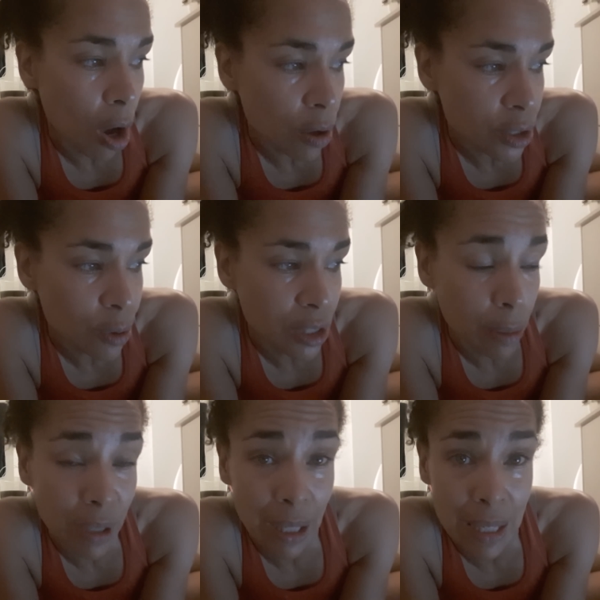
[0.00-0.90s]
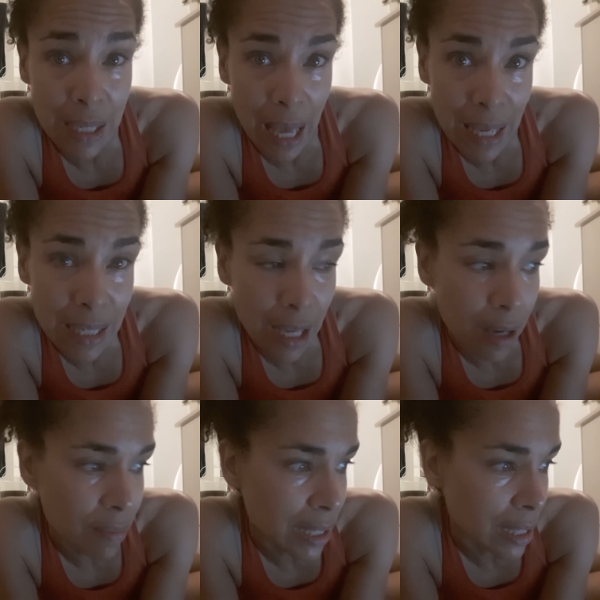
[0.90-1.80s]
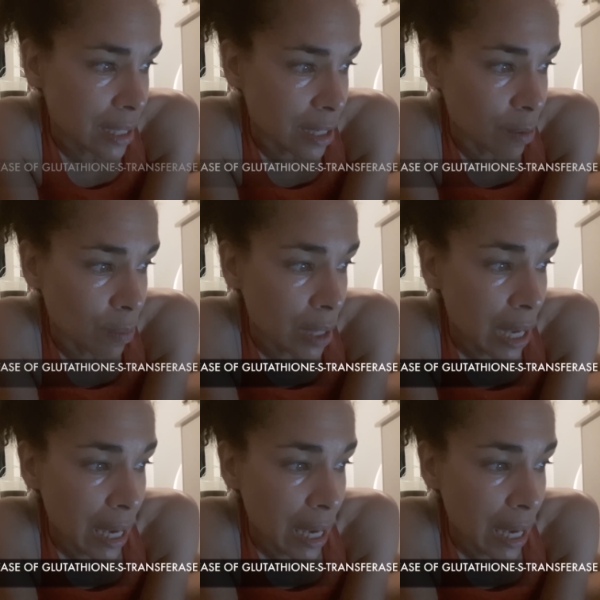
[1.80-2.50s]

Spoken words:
also stimulates the enzyme system